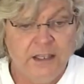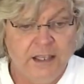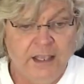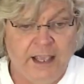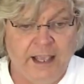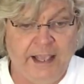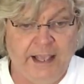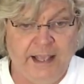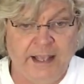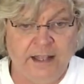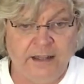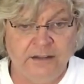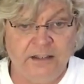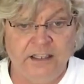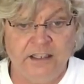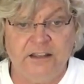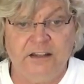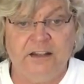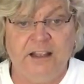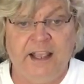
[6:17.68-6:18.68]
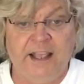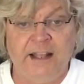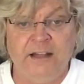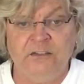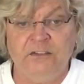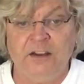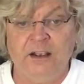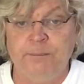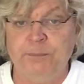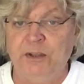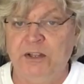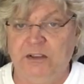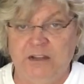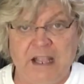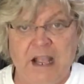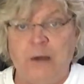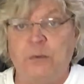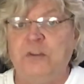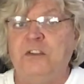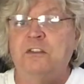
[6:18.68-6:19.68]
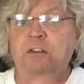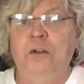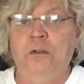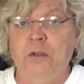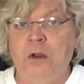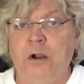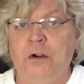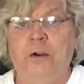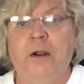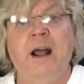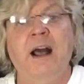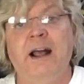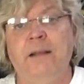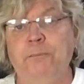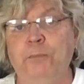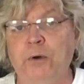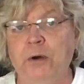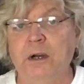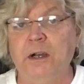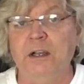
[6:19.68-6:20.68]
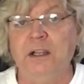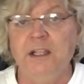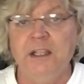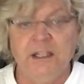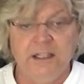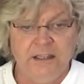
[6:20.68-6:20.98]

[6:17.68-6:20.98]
And it ends up, now it's no longer a hot book.